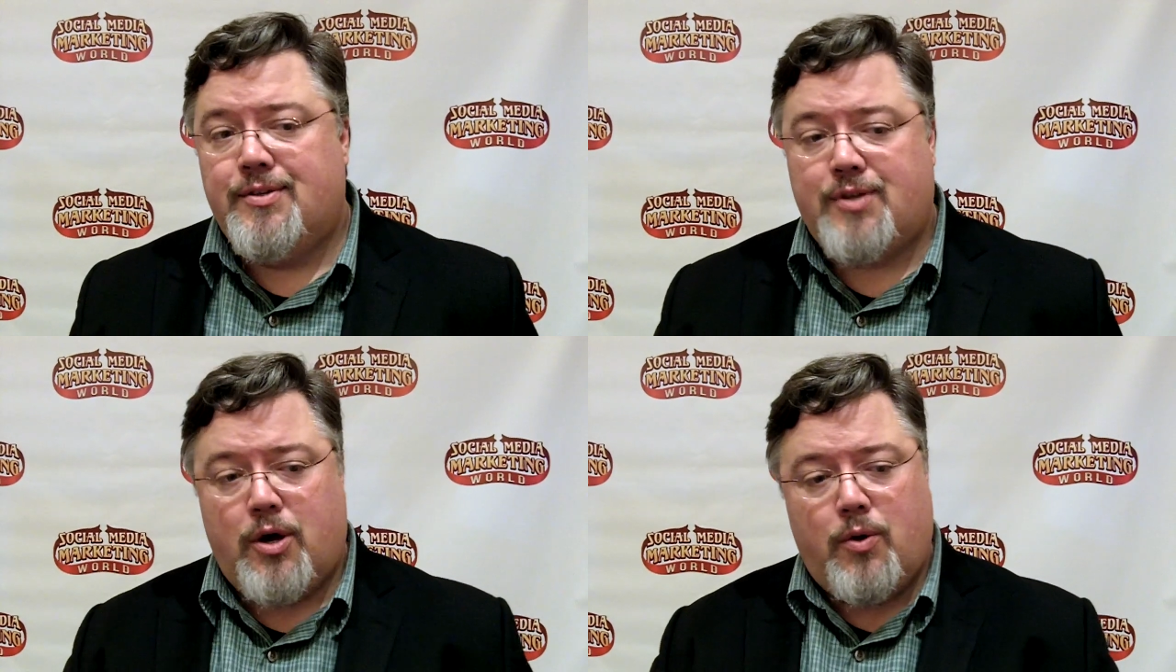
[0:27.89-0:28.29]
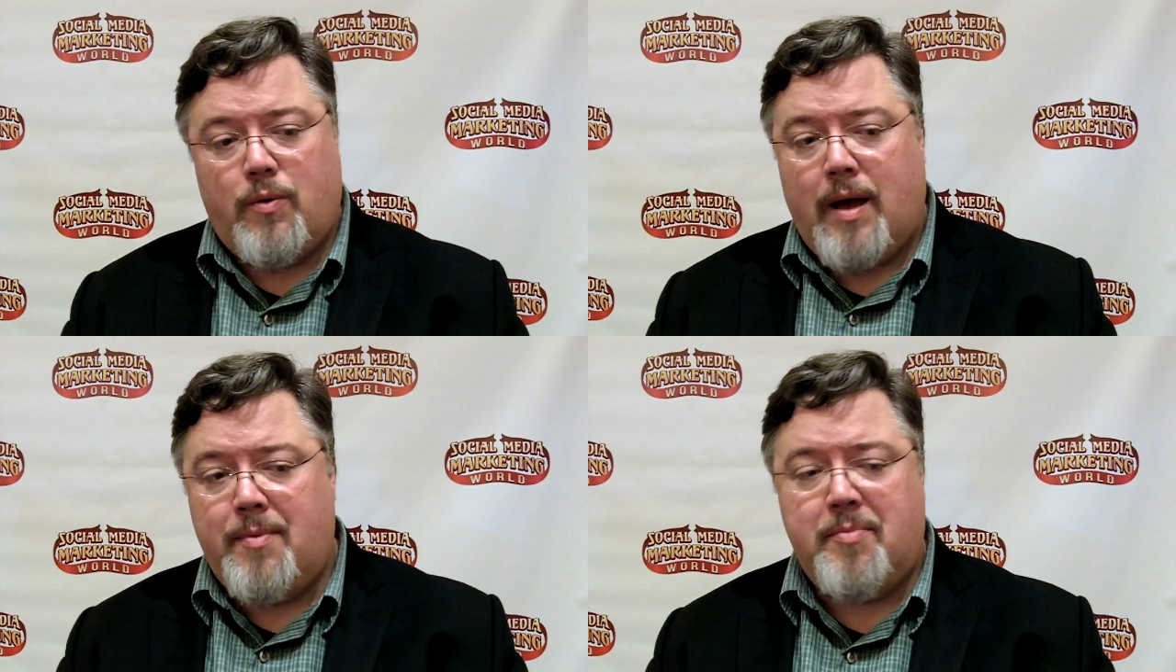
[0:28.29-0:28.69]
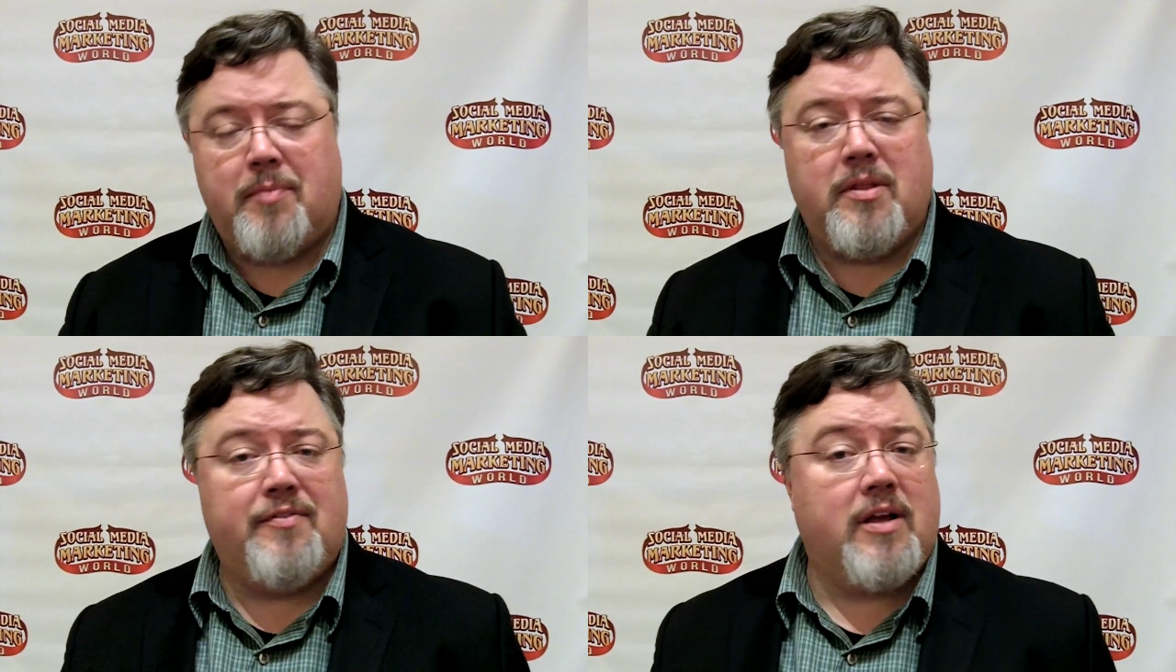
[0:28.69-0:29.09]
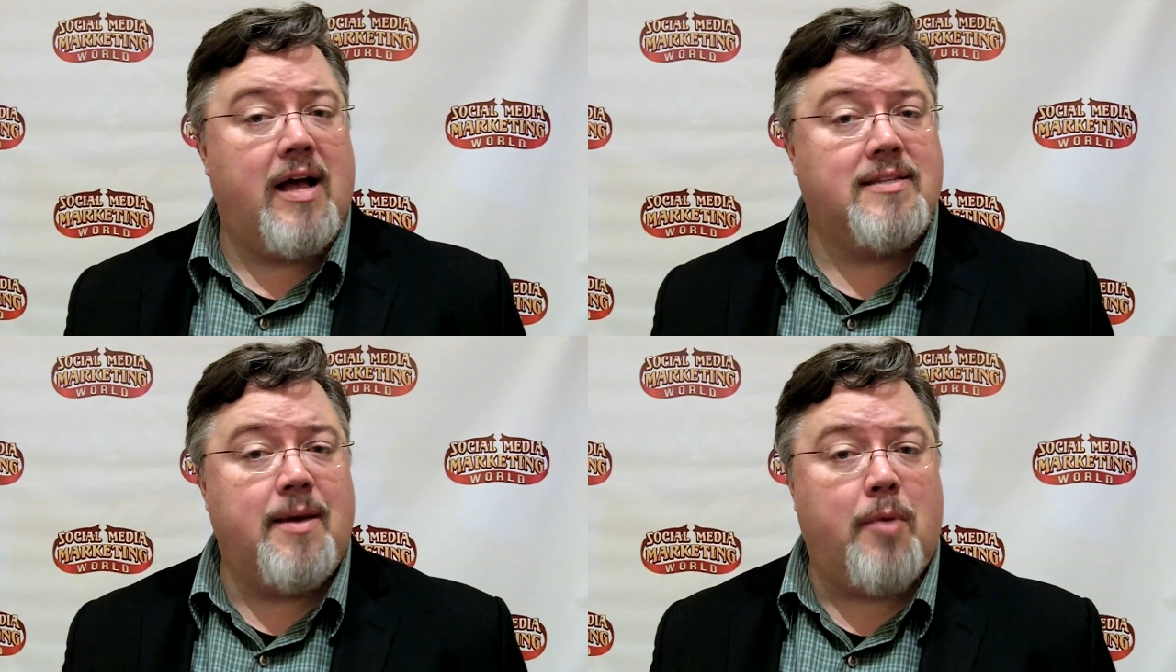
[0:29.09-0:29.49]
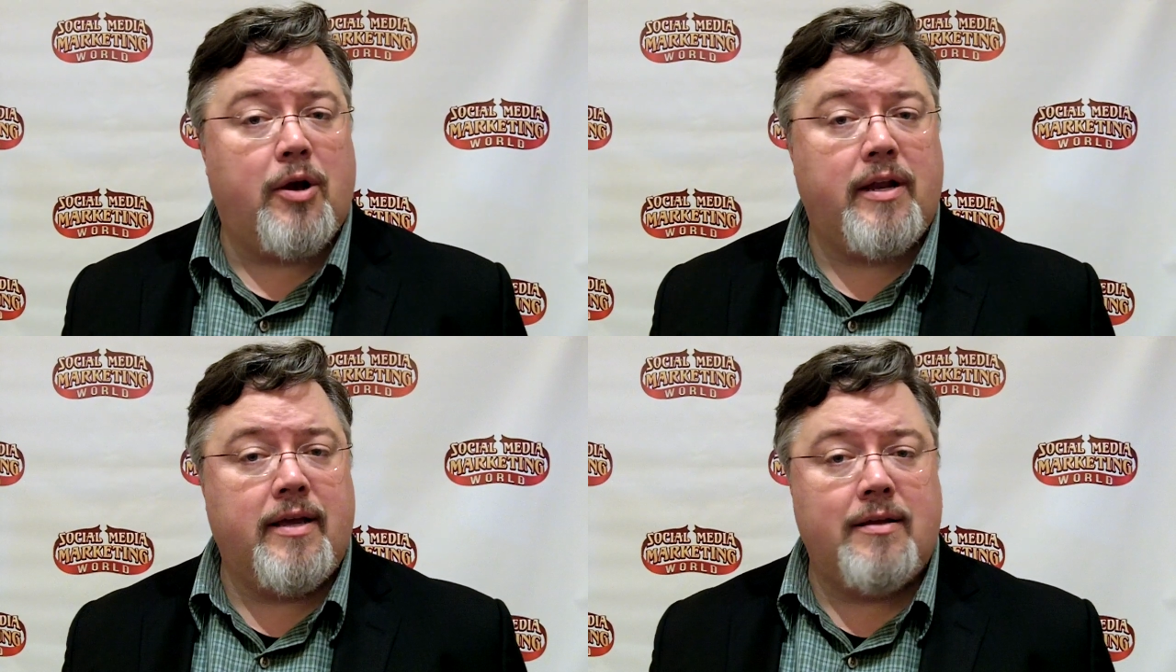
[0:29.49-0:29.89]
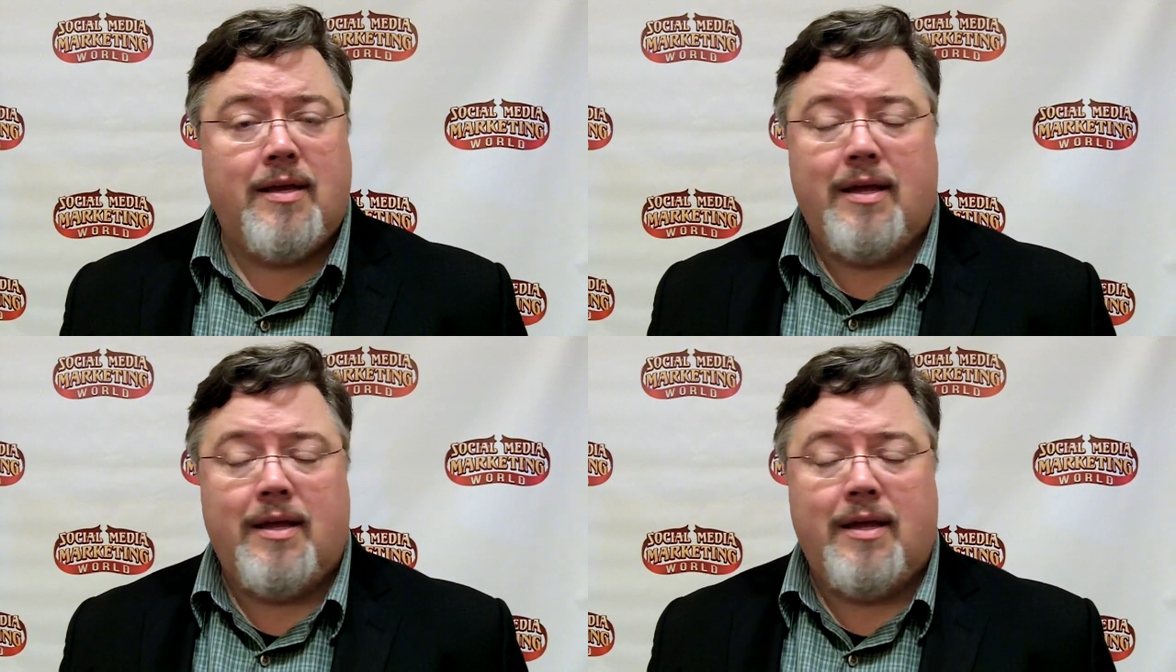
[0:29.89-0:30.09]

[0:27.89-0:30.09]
So I'm a big believer in content marketing.